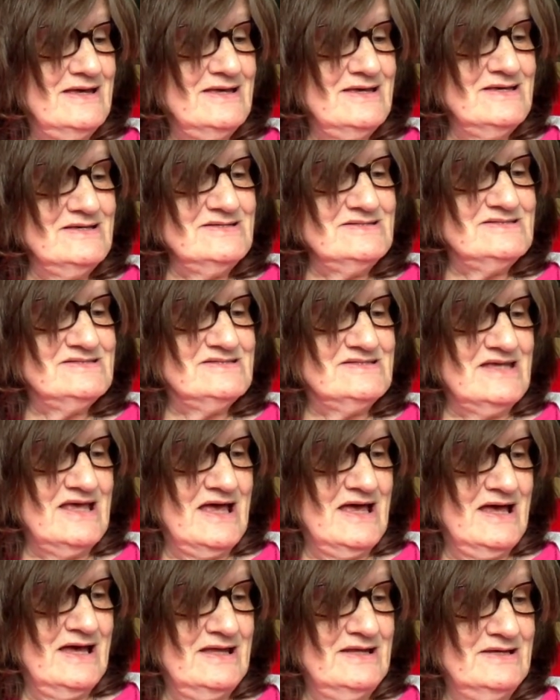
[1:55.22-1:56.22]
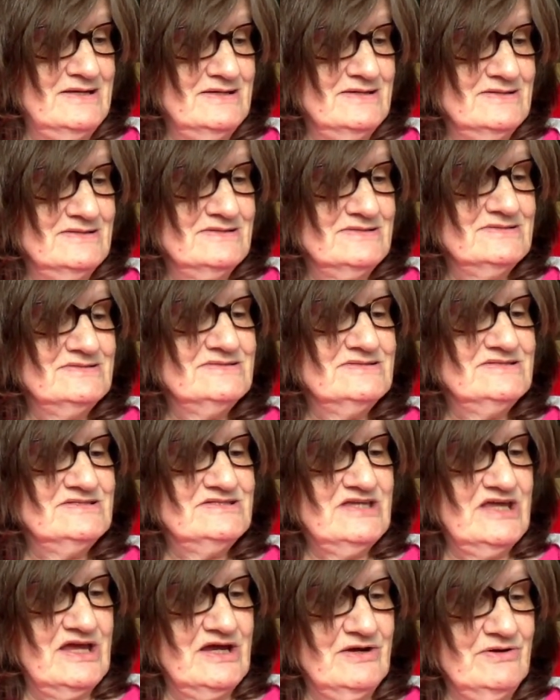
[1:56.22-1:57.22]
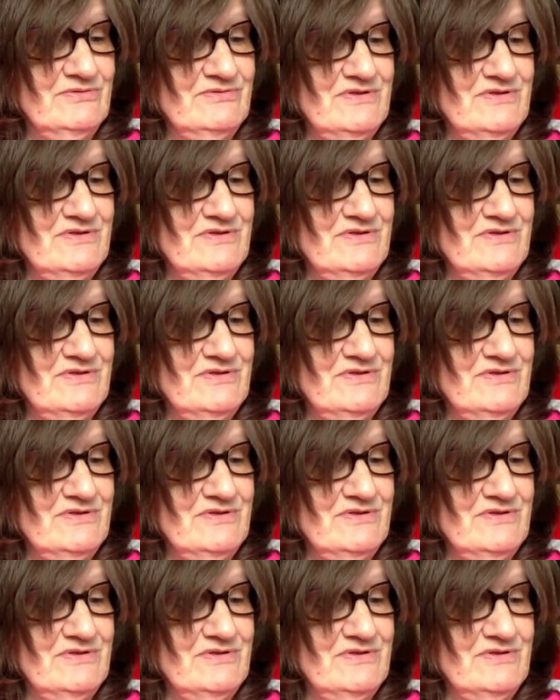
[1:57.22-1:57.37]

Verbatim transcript: He said, tear